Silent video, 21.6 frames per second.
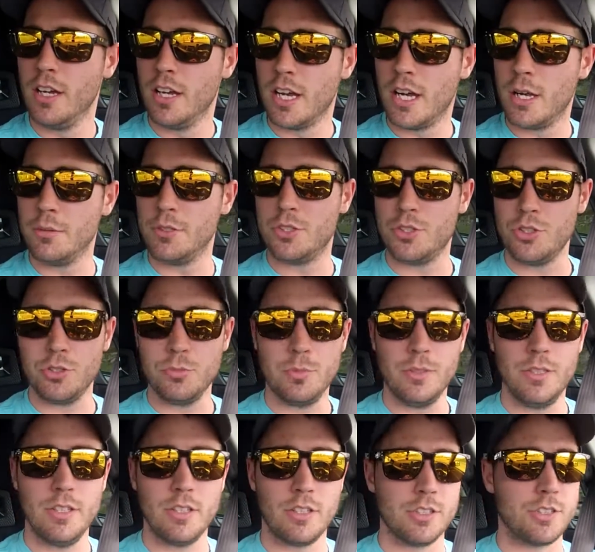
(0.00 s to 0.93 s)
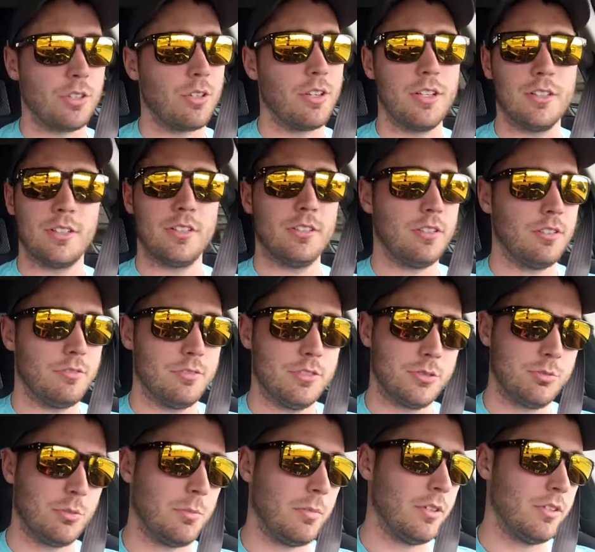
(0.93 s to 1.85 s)
I do believe, or sorry,
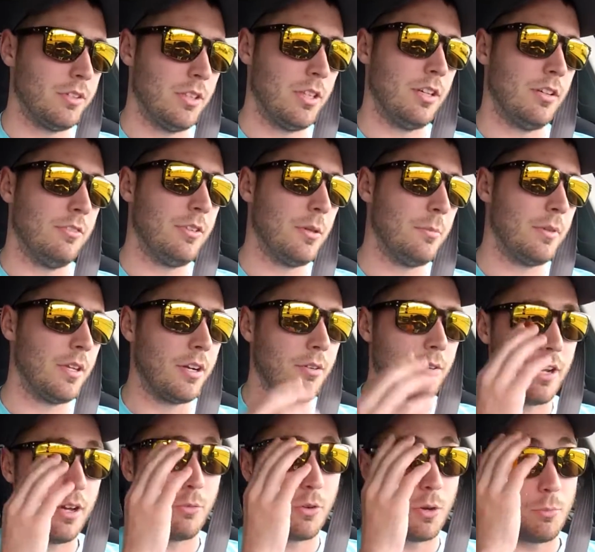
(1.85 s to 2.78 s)
flip that around.